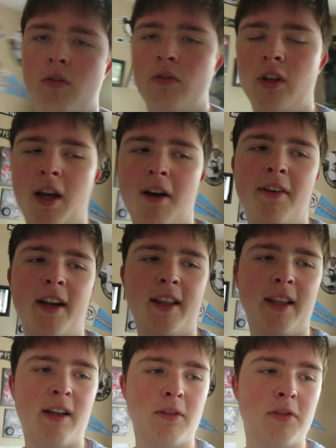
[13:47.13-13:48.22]
don't really have
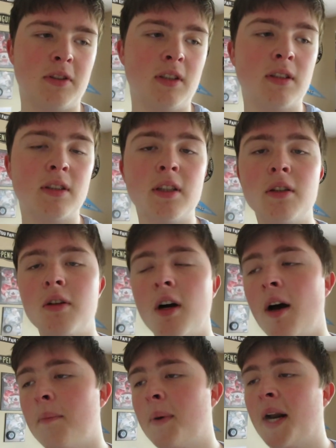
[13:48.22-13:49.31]
anything else to do,
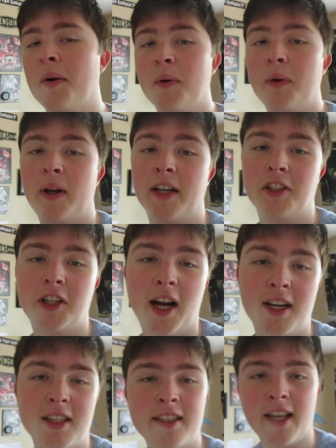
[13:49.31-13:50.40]
but I will catch you
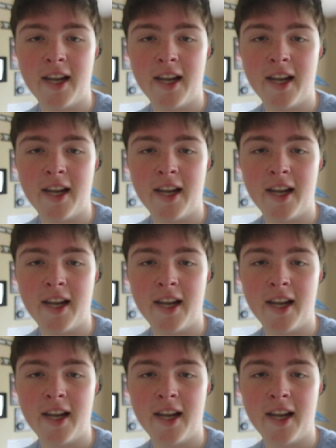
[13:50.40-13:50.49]
guys